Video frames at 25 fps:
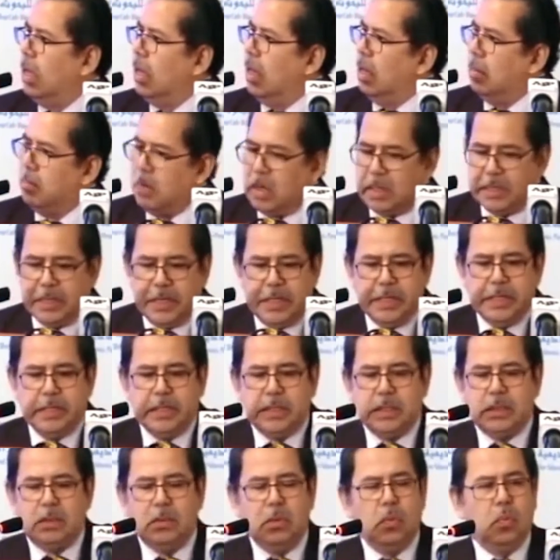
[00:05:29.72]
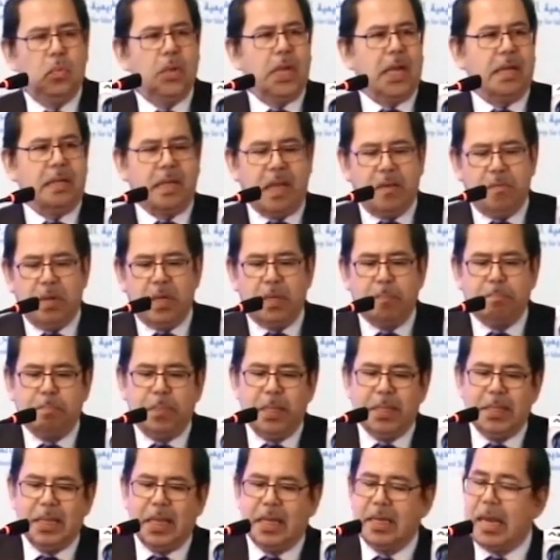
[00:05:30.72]
Among these, we are
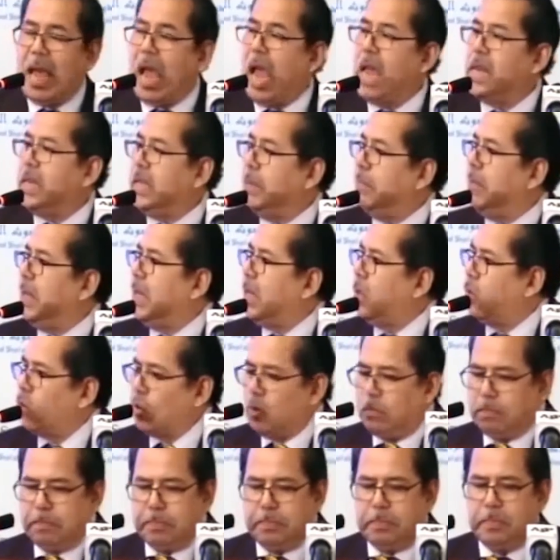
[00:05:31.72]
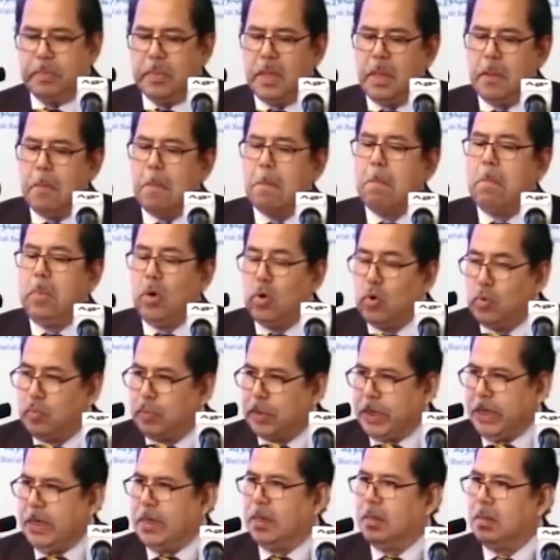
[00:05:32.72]
developing an IDB group
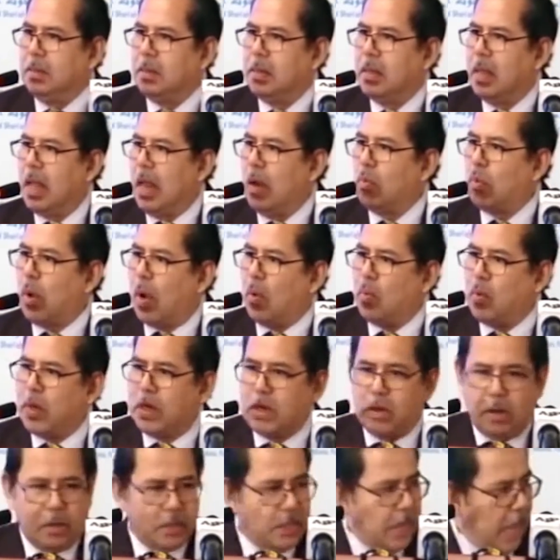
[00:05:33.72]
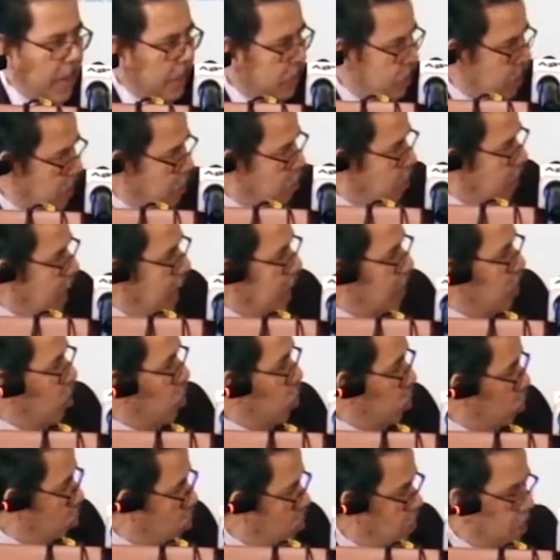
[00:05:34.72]
blueprint and what we call the action plan or
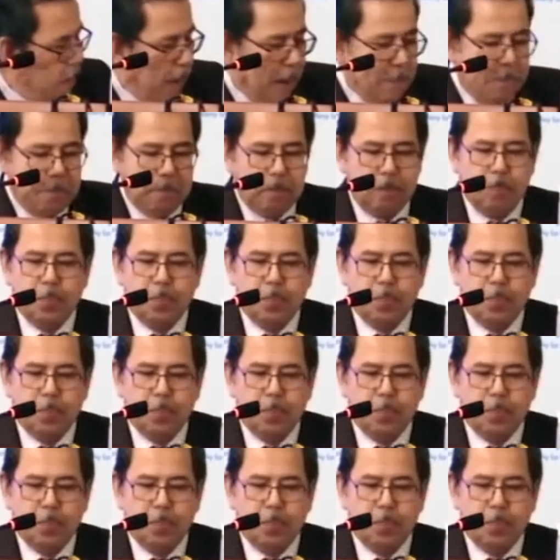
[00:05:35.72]
the roadmap